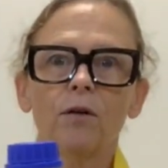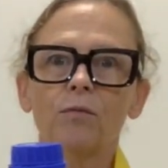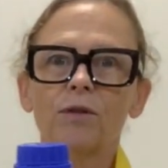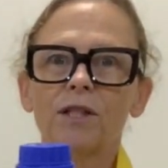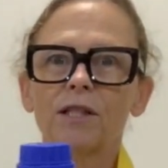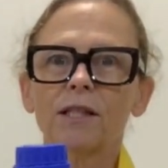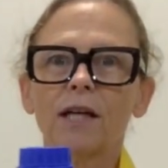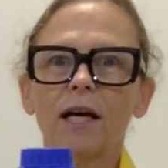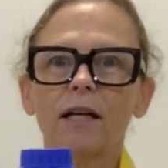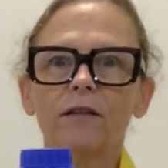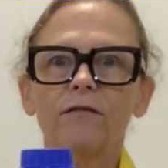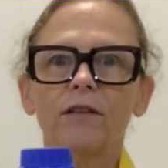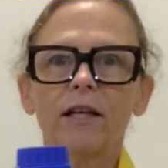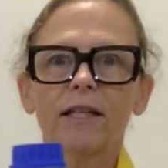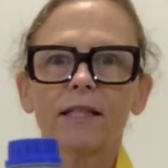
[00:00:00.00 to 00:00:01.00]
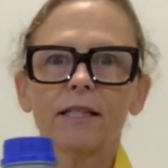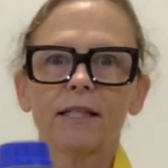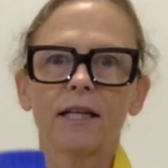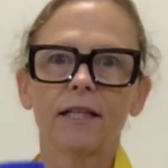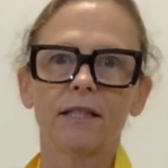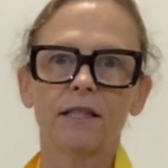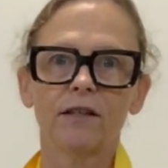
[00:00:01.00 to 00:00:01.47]
which is kind of like a
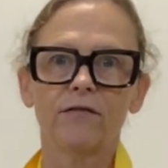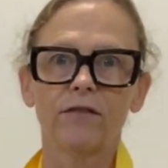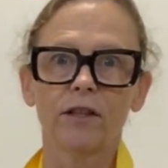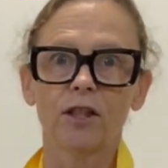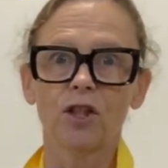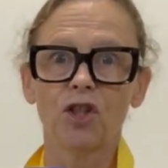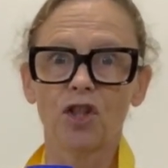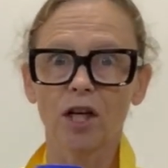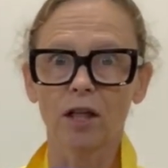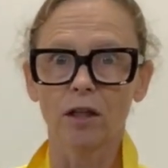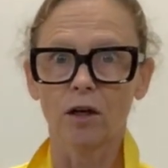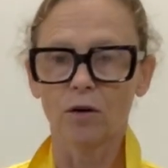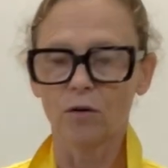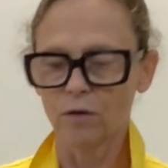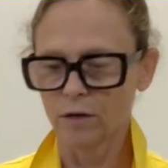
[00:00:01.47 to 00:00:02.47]
scientific jello.